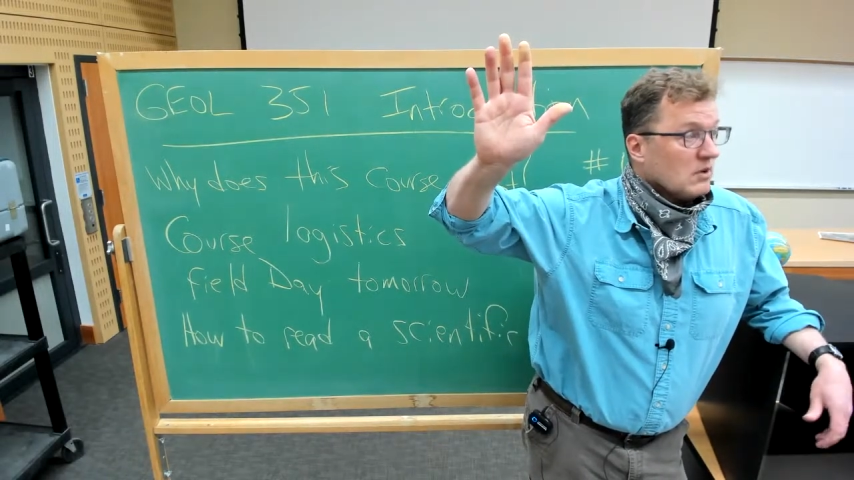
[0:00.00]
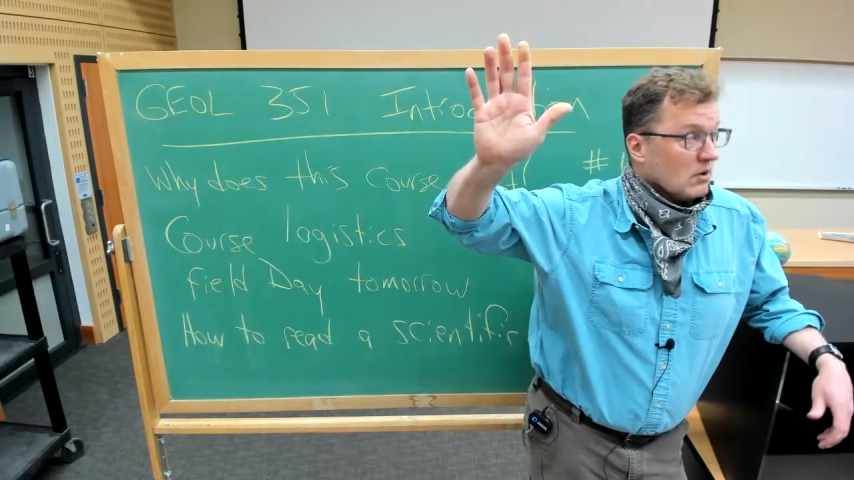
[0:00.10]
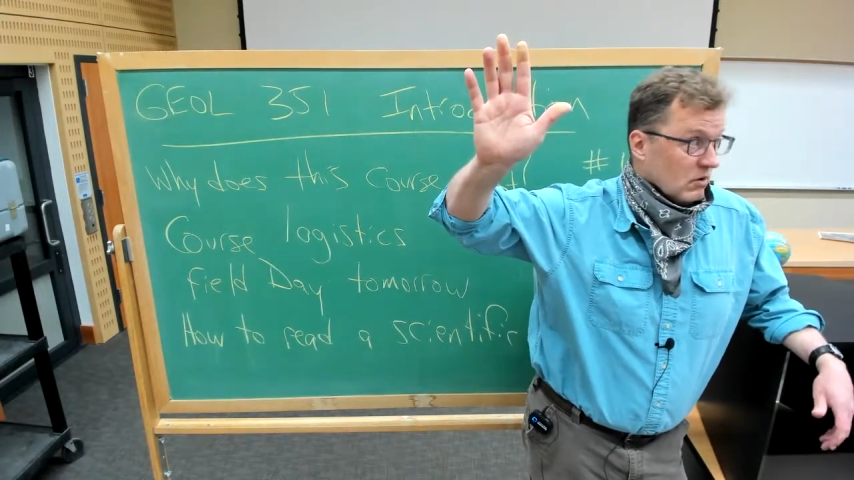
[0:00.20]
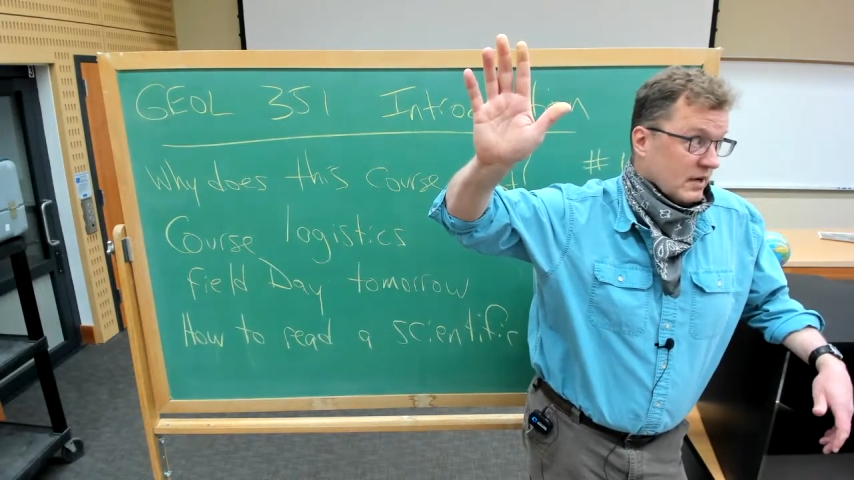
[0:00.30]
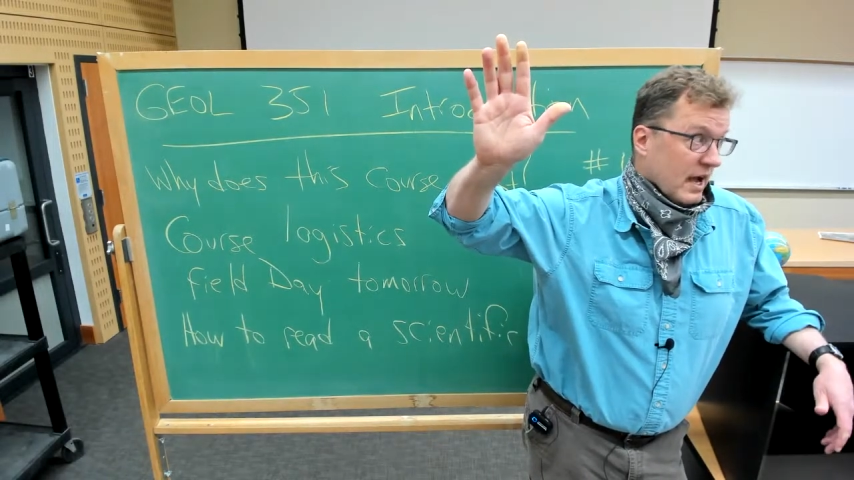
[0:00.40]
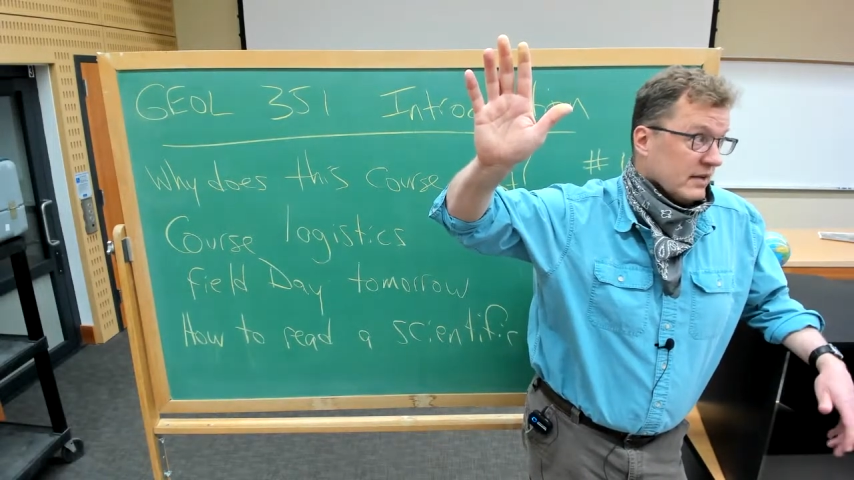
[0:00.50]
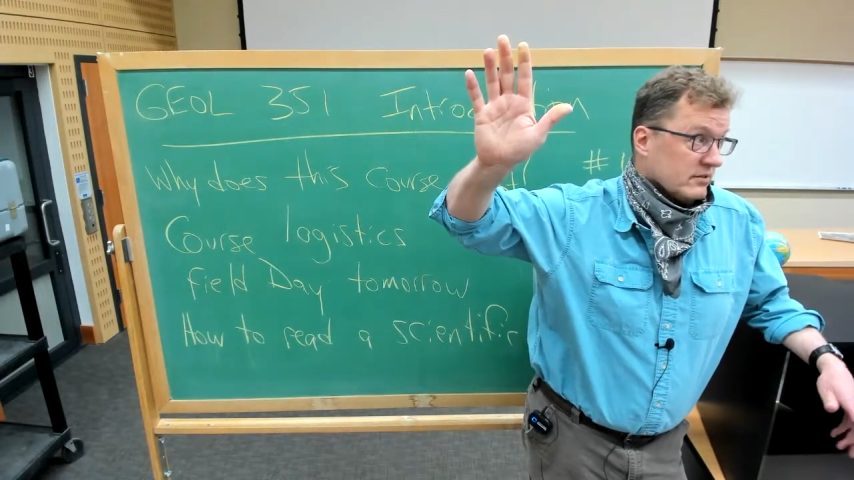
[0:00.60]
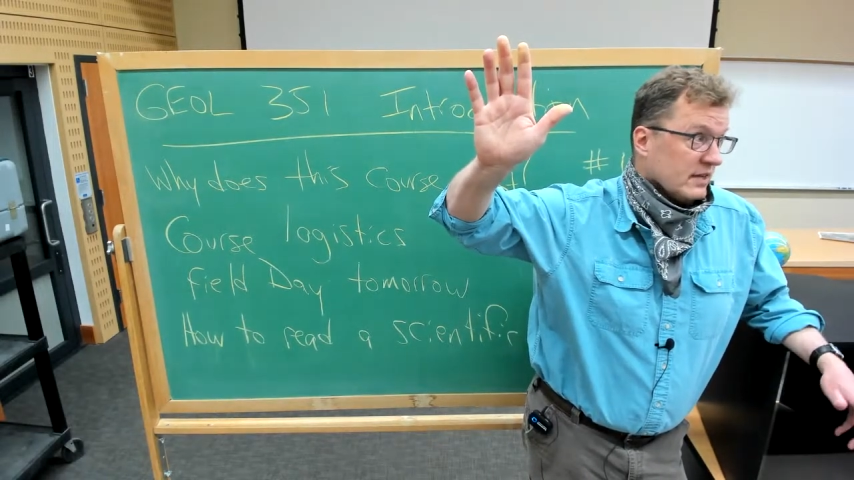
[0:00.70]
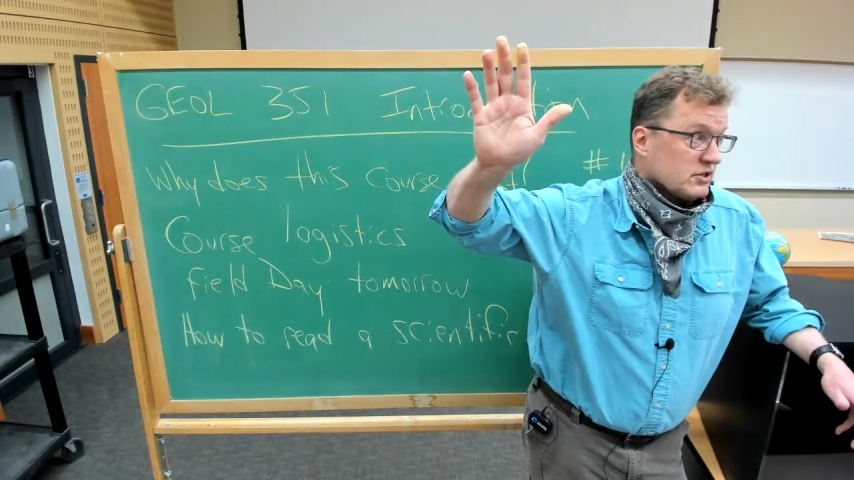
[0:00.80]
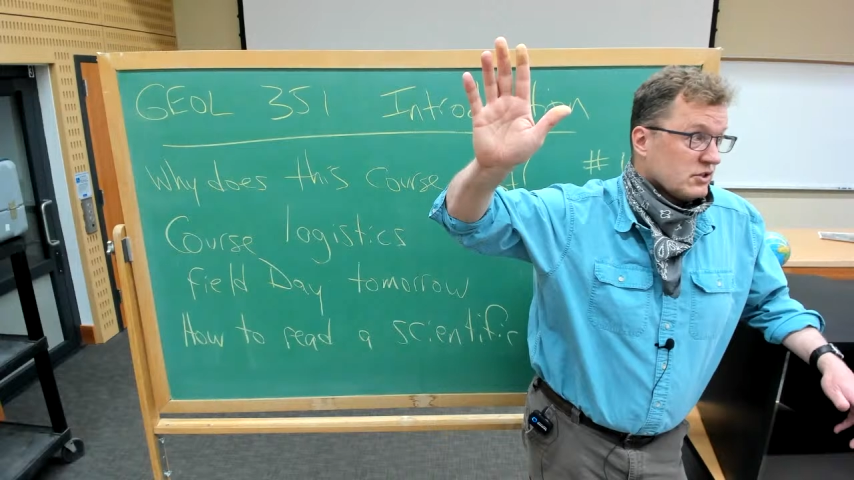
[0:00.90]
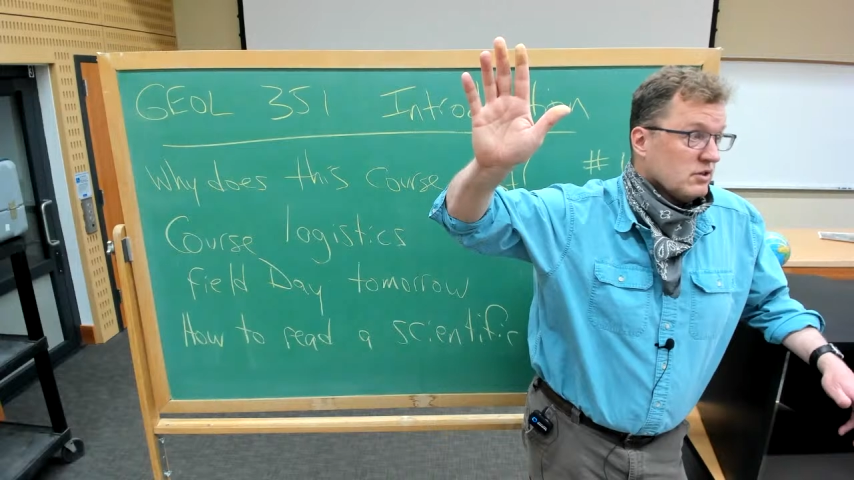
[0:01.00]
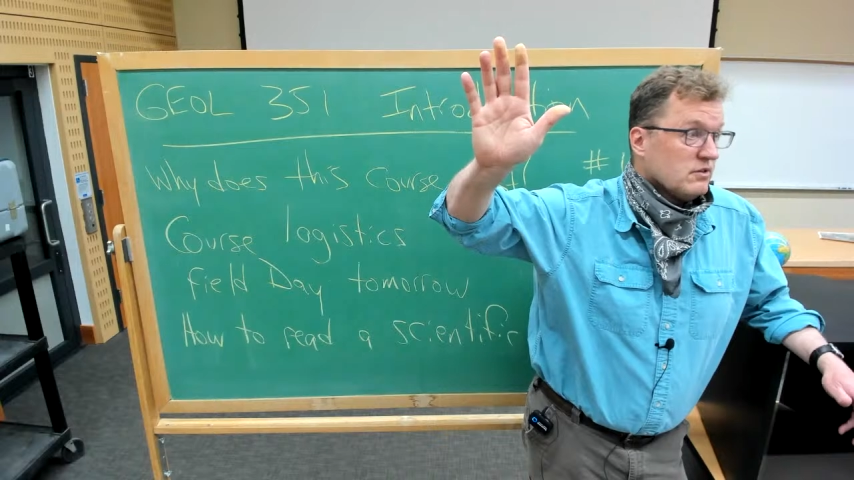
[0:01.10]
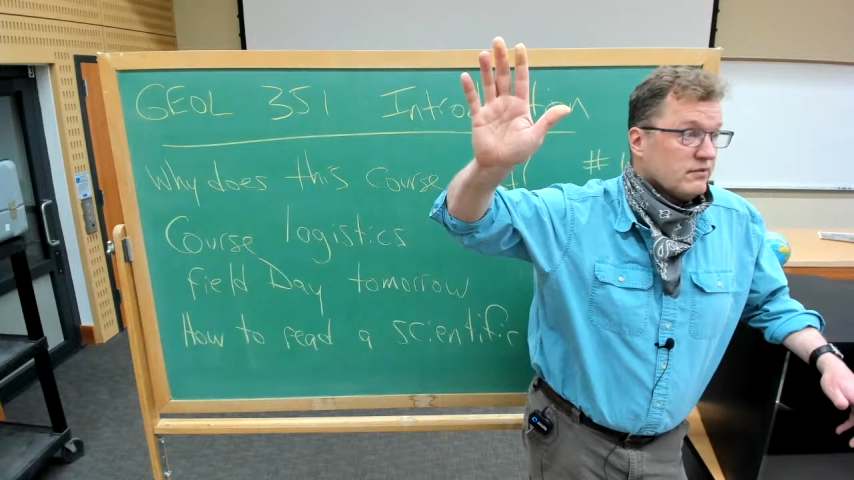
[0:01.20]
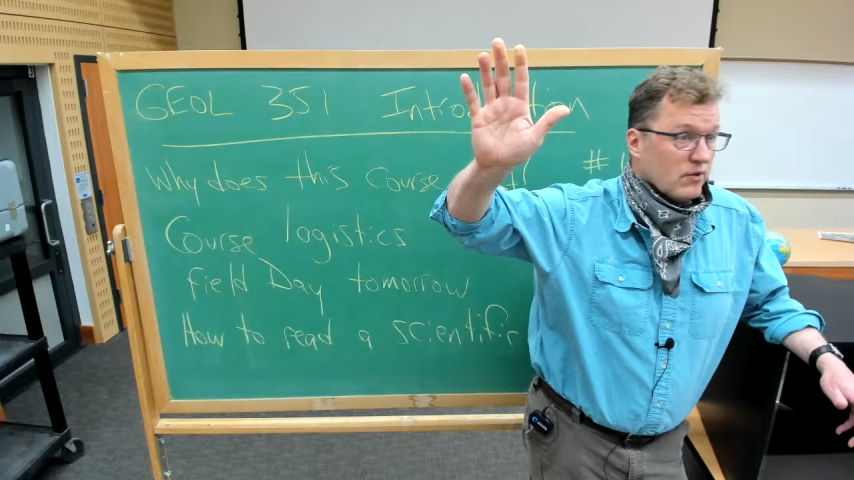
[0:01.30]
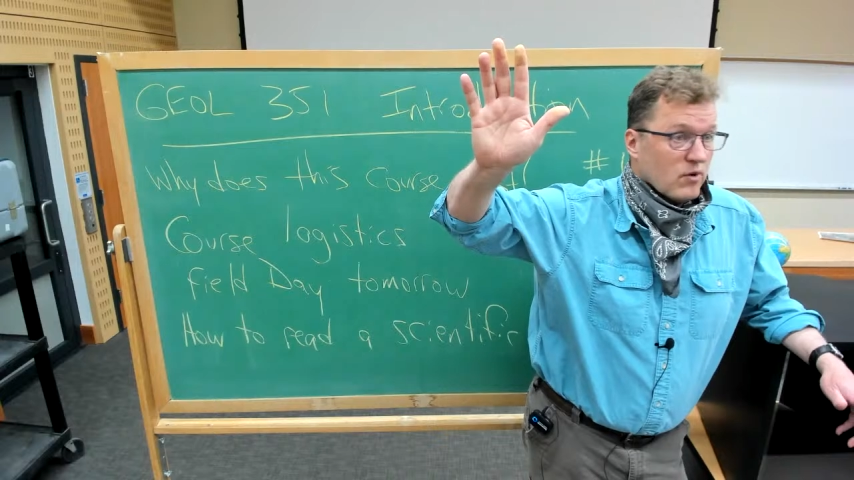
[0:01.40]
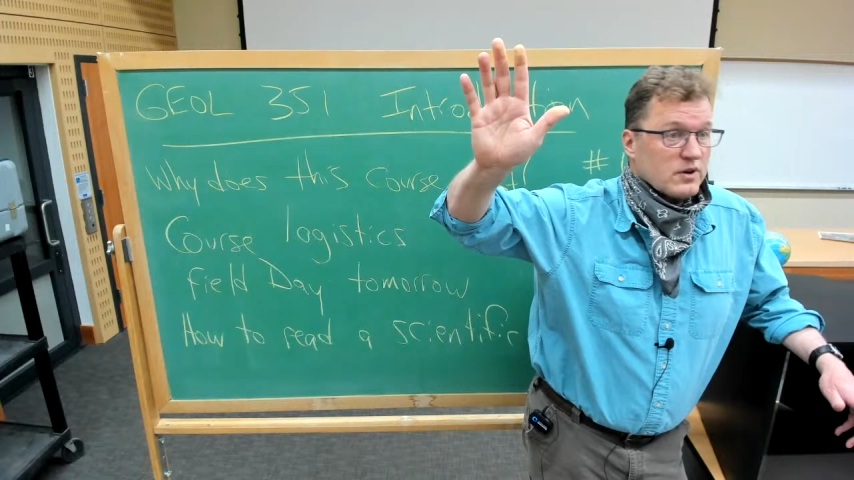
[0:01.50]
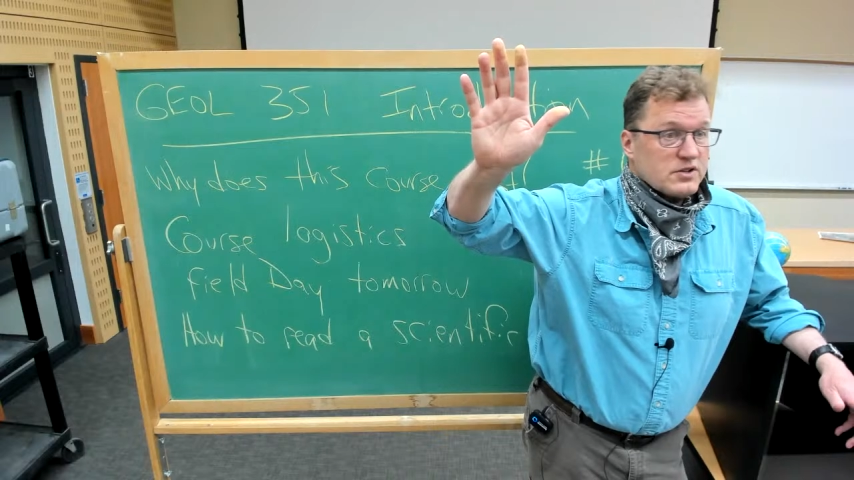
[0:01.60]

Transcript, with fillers: Okay, so that's two, four,